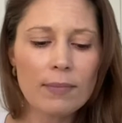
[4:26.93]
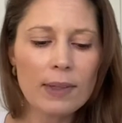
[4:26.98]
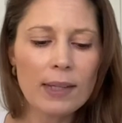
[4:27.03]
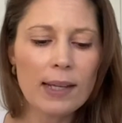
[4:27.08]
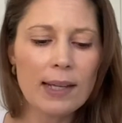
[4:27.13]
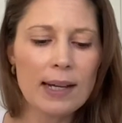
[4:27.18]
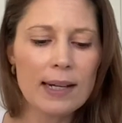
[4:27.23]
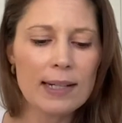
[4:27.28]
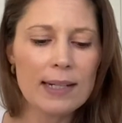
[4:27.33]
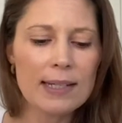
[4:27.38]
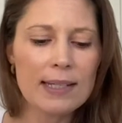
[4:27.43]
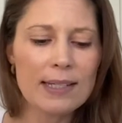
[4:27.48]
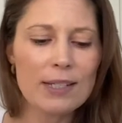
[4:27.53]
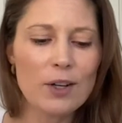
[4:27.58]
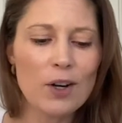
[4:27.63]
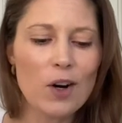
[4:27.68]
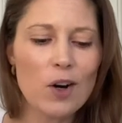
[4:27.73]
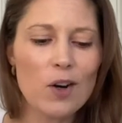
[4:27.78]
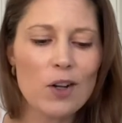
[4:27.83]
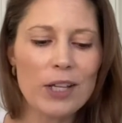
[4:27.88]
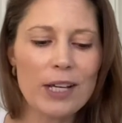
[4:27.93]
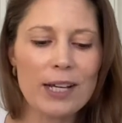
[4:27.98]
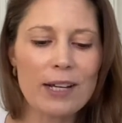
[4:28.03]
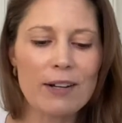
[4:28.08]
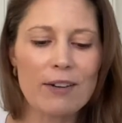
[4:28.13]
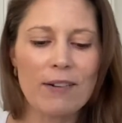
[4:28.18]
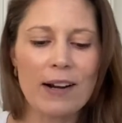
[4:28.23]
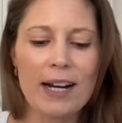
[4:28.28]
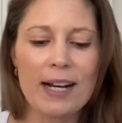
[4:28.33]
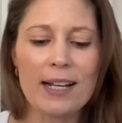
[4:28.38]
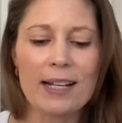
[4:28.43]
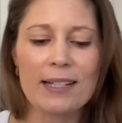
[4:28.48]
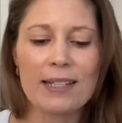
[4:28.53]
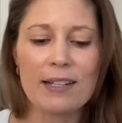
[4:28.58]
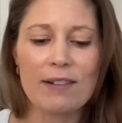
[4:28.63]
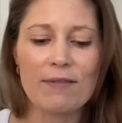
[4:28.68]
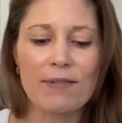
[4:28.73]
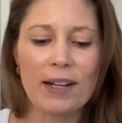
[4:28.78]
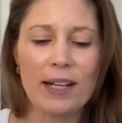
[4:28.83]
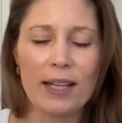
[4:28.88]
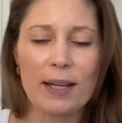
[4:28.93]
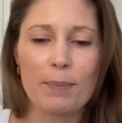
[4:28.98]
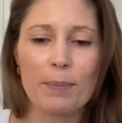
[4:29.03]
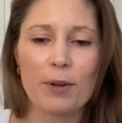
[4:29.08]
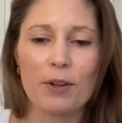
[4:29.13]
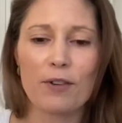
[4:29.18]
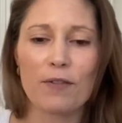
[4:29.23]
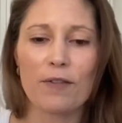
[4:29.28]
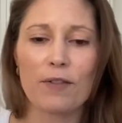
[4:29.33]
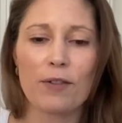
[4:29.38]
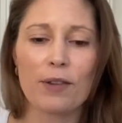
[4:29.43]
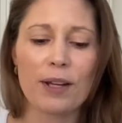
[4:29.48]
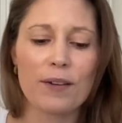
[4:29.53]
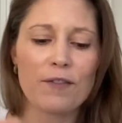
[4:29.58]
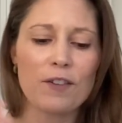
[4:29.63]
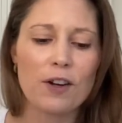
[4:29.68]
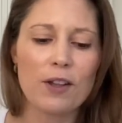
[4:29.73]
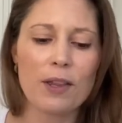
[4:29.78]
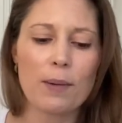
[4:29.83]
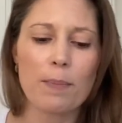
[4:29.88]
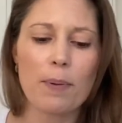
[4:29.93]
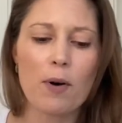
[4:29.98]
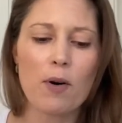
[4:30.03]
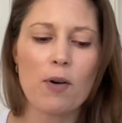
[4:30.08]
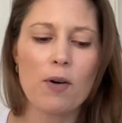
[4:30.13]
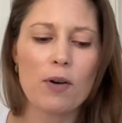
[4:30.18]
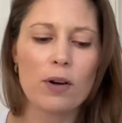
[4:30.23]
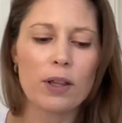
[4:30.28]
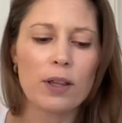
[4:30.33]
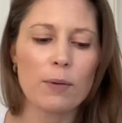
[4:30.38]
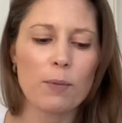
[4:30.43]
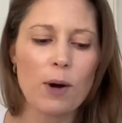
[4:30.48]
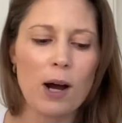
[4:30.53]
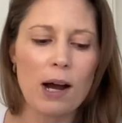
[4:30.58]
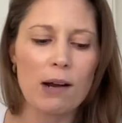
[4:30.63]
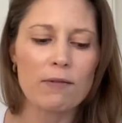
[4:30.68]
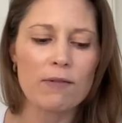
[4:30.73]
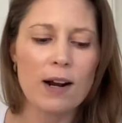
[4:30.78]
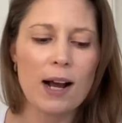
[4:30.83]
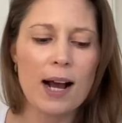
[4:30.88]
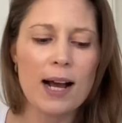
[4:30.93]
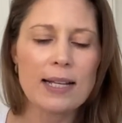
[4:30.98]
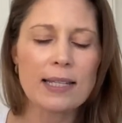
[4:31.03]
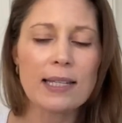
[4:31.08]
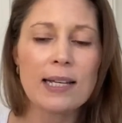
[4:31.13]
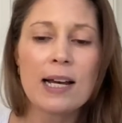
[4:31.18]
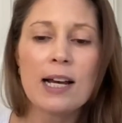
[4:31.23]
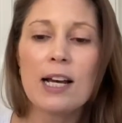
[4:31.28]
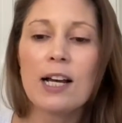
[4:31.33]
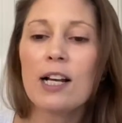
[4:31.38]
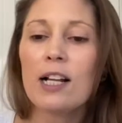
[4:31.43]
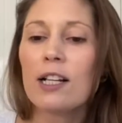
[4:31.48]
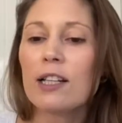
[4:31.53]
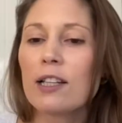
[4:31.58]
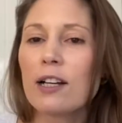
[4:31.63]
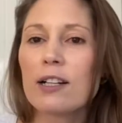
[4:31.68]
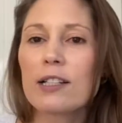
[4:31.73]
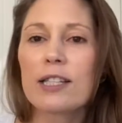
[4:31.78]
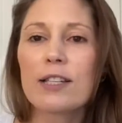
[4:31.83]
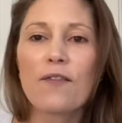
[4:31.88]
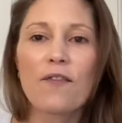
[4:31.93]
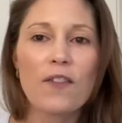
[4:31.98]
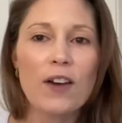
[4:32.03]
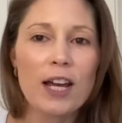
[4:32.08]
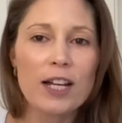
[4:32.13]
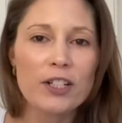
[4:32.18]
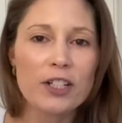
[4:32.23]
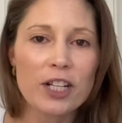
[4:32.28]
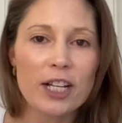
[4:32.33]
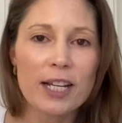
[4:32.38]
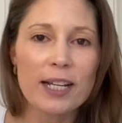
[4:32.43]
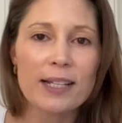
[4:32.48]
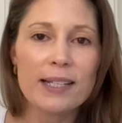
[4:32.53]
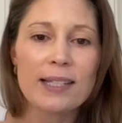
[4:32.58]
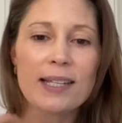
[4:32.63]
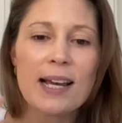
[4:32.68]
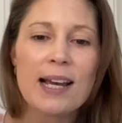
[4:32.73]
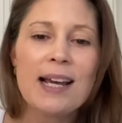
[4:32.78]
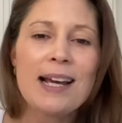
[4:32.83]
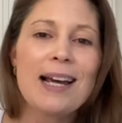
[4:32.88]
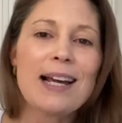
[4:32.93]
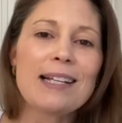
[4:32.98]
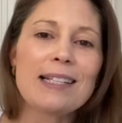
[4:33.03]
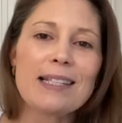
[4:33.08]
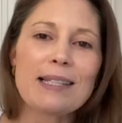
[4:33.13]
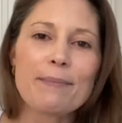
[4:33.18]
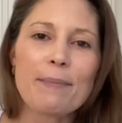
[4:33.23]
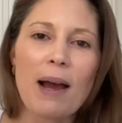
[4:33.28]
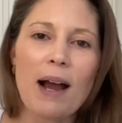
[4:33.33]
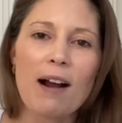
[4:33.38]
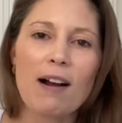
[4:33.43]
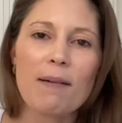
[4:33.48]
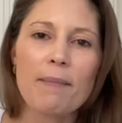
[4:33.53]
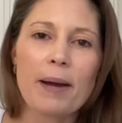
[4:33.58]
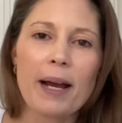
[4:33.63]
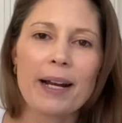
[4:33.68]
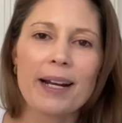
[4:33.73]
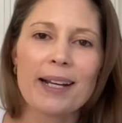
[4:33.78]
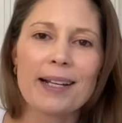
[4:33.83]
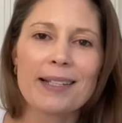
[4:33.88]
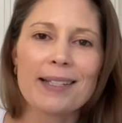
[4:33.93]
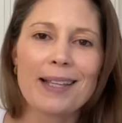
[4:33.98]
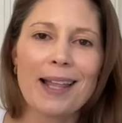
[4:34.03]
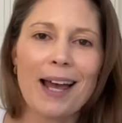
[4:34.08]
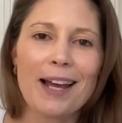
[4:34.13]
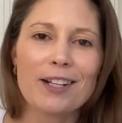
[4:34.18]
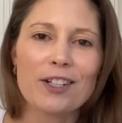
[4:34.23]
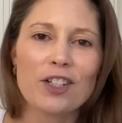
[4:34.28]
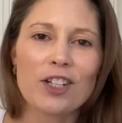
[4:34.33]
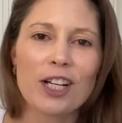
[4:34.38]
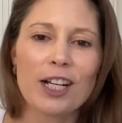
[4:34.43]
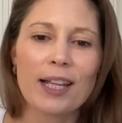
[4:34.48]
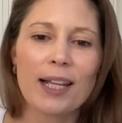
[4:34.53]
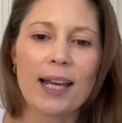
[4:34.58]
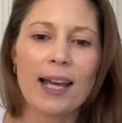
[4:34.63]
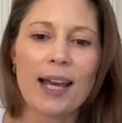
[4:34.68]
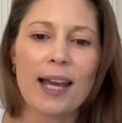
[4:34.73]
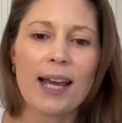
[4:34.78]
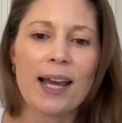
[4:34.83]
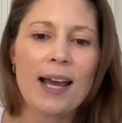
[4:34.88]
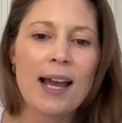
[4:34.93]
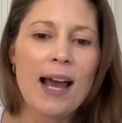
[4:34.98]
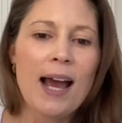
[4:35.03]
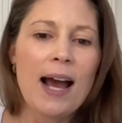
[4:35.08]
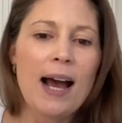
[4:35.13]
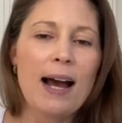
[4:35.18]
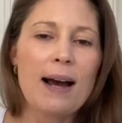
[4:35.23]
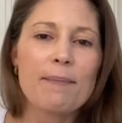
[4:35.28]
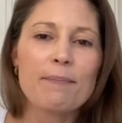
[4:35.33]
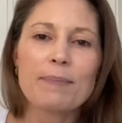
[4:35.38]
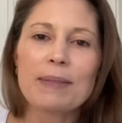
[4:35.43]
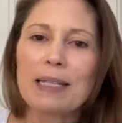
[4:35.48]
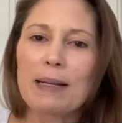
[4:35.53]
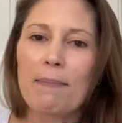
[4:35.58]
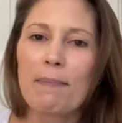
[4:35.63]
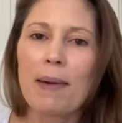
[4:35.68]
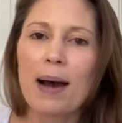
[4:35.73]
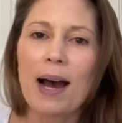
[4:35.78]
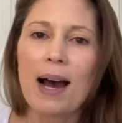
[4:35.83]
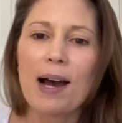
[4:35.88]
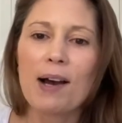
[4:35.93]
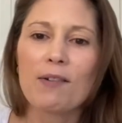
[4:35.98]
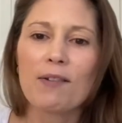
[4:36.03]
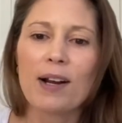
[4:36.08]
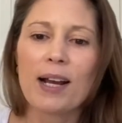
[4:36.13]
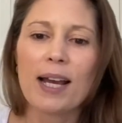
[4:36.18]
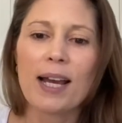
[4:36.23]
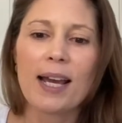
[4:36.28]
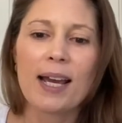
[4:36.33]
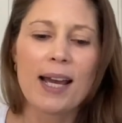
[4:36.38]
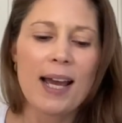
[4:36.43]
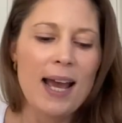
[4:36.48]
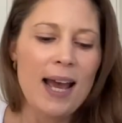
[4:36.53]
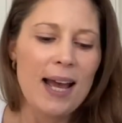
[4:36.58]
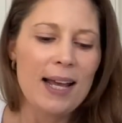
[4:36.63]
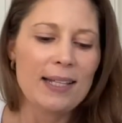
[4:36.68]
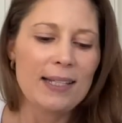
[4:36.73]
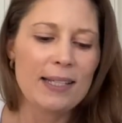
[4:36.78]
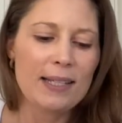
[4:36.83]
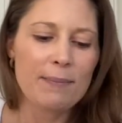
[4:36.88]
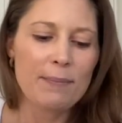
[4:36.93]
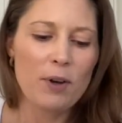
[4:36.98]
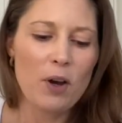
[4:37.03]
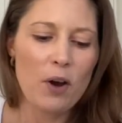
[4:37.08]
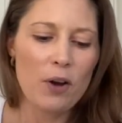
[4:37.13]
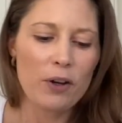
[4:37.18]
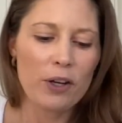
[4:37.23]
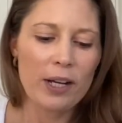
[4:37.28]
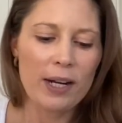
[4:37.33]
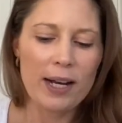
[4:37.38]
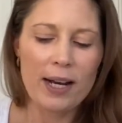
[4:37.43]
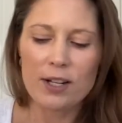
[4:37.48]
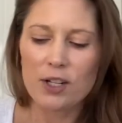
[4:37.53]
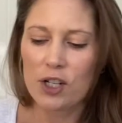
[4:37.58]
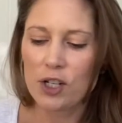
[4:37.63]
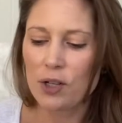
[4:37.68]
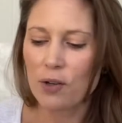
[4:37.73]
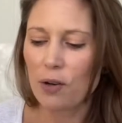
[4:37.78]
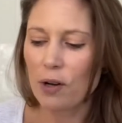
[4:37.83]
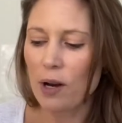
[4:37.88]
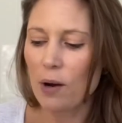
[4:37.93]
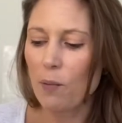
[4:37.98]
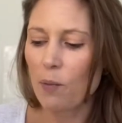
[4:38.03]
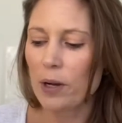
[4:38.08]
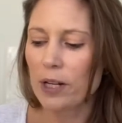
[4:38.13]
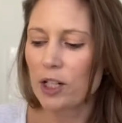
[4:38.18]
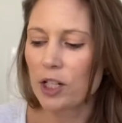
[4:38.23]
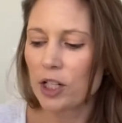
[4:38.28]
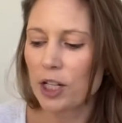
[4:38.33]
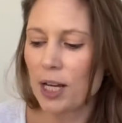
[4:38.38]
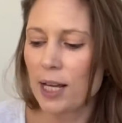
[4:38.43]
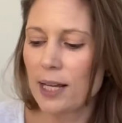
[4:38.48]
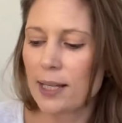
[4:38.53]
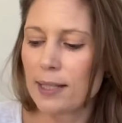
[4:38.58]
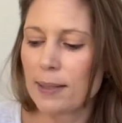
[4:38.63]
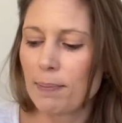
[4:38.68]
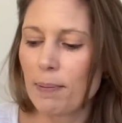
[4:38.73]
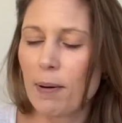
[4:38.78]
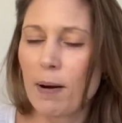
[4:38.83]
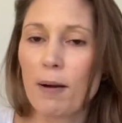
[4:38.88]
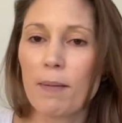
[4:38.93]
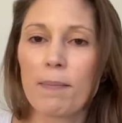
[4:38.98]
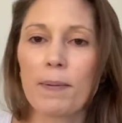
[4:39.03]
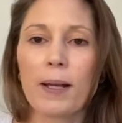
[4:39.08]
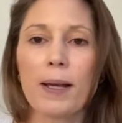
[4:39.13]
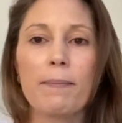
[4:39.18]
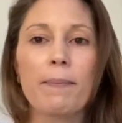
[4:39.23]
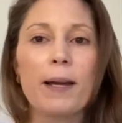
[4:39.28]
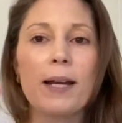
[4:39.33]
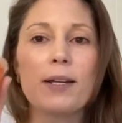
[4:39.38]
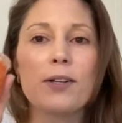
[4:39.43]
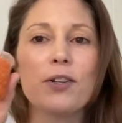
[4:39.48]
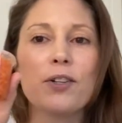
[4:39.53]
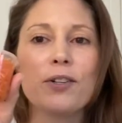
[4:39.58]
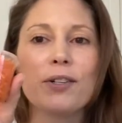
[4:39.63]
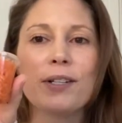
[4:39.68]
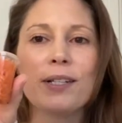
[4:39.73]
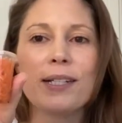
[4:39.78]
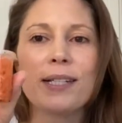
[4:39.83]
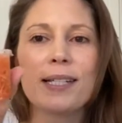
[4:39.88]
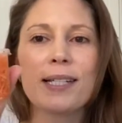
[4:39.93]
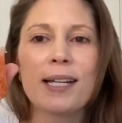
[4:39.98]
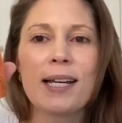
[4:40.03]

So all the ingredients are really beautiful. They've got the pork, the wild rice, lots of veggies, and some aromatics like chili, tamari, and some coconut sugar, which is probably been used